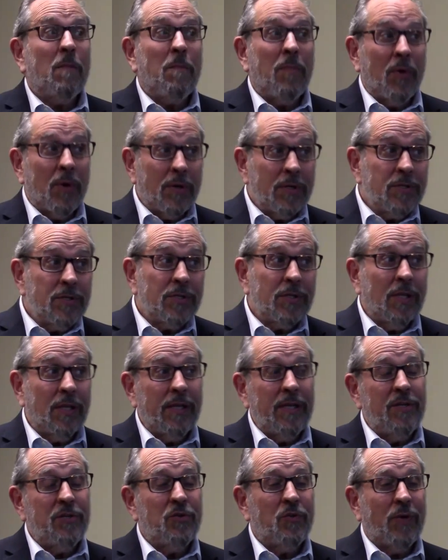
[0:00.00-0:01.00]
a personal
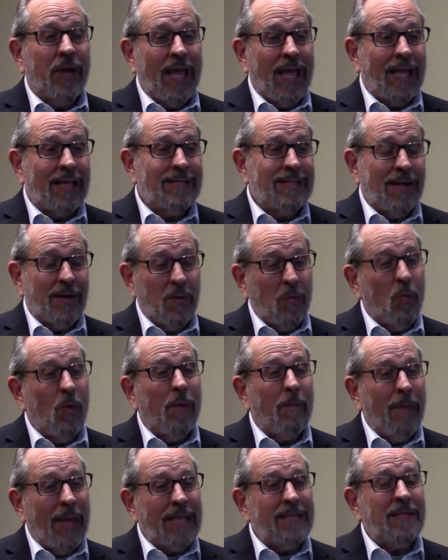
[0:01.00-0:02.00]
injury accident.
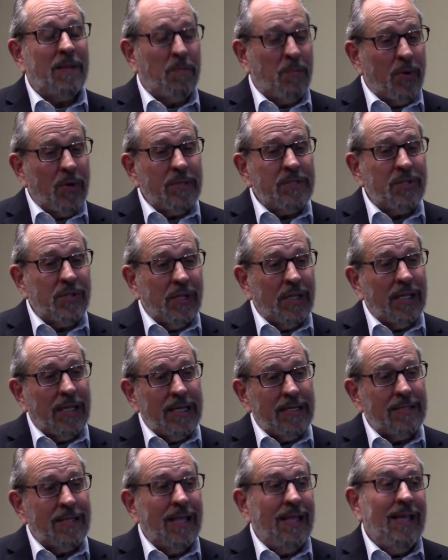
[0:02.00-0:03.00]
What makes it personal
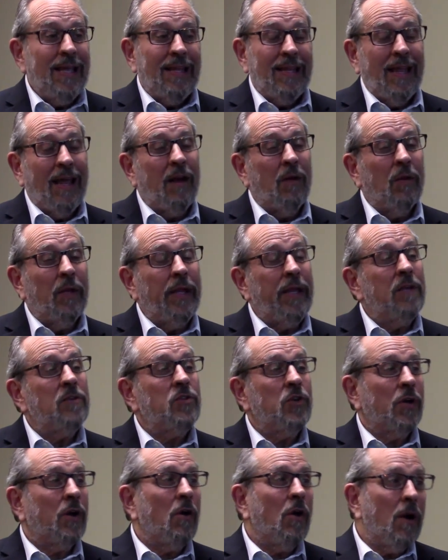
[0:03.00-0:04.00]
is not only is
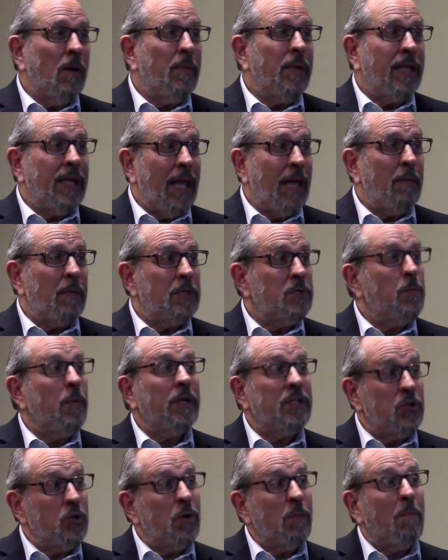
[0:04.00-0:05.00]
your car been damaged,
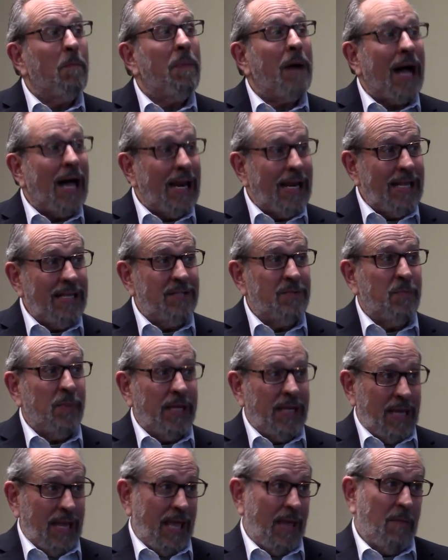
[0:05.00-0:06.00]
but your body's
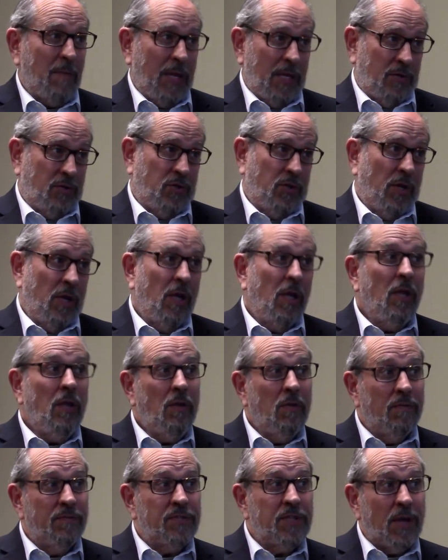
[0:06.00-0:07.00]
been damaged.
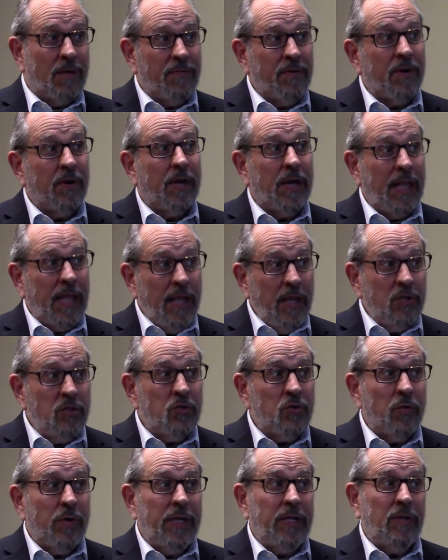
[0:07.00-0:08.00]
You've suffered an
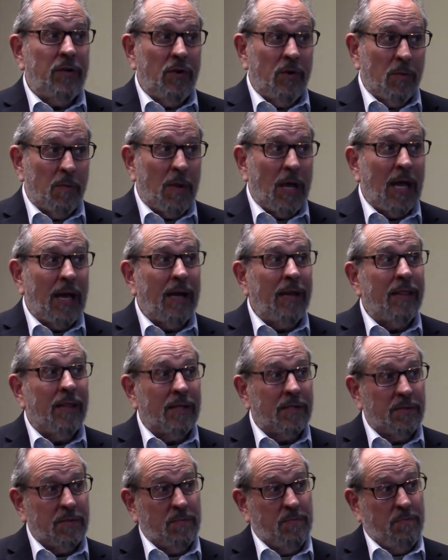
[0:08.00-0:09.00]
injury to your body
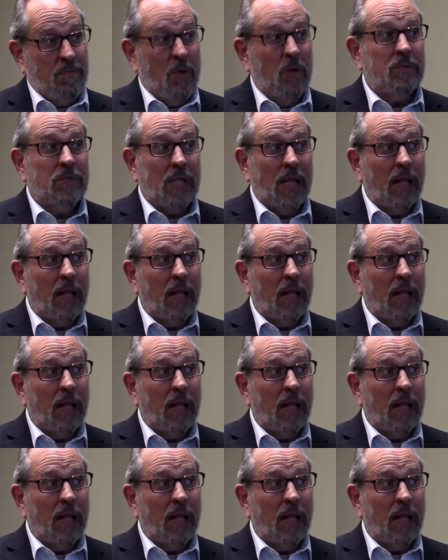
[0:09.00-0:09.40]
that's most